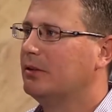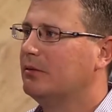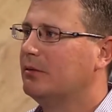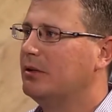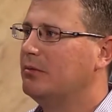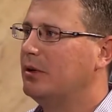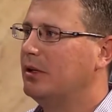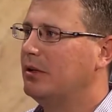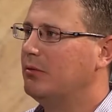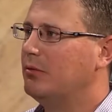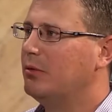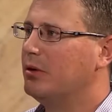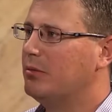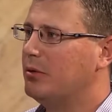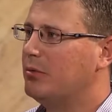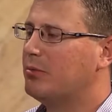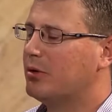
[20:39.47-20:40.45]
We'd right. be
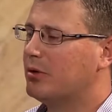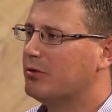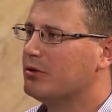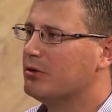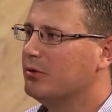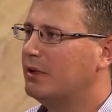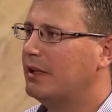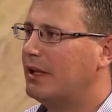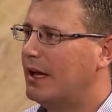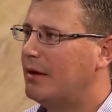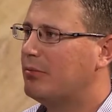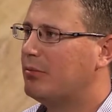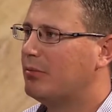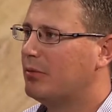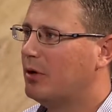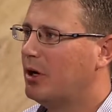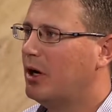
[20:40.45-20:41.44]
we'd be pursuing that
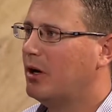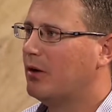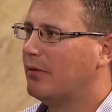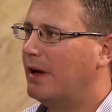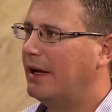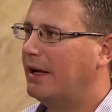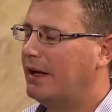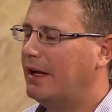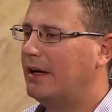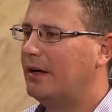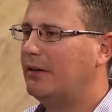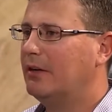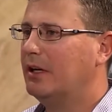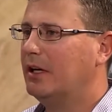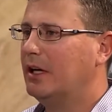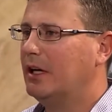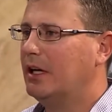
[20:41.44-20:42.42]
right
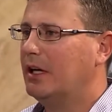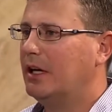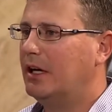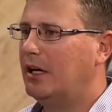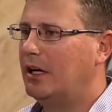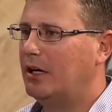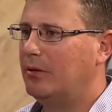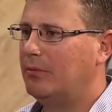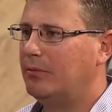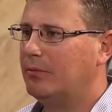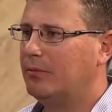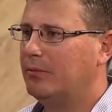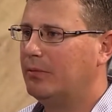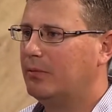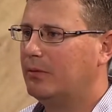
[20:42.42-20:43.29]
now. Um,